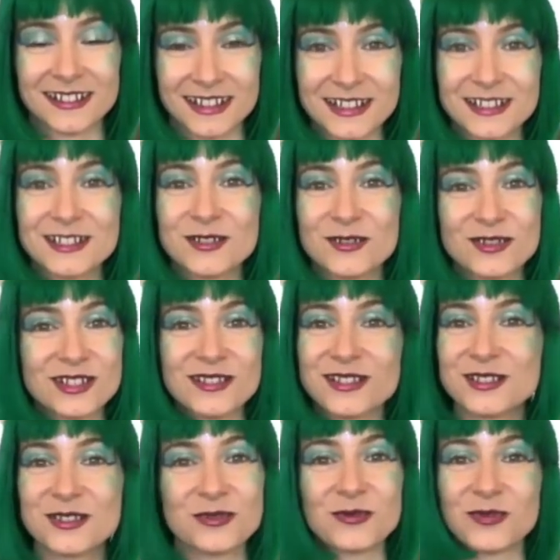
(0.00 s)
And so
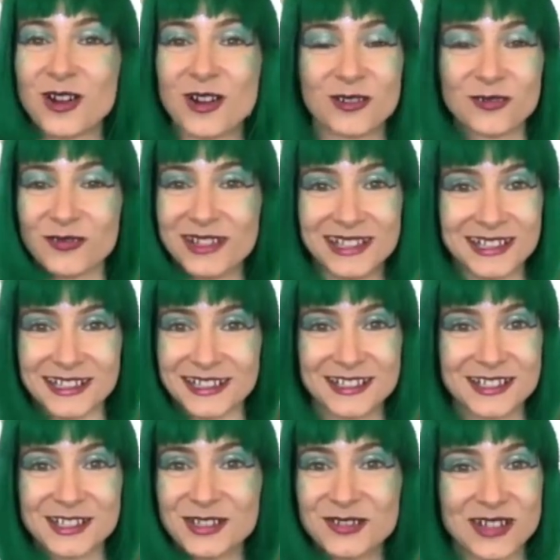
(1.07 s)
there's no wrong way
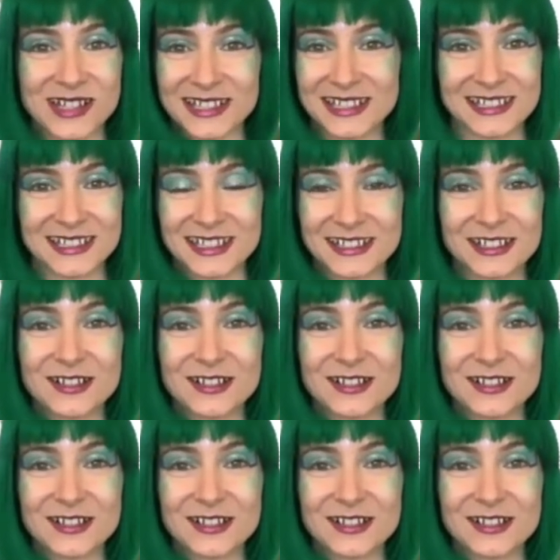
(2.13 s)
to do anything.